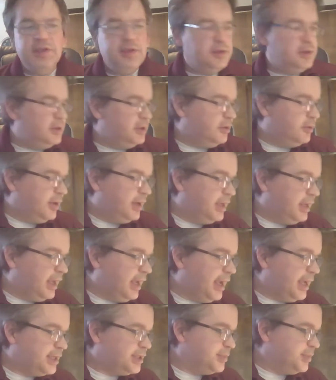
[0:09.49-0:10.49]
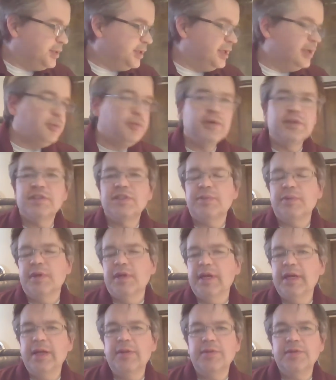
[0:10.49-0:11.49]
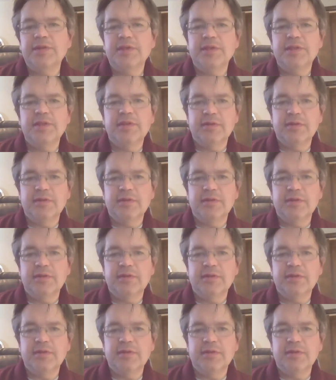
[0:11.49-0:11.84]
The Great Gatsby with some analysis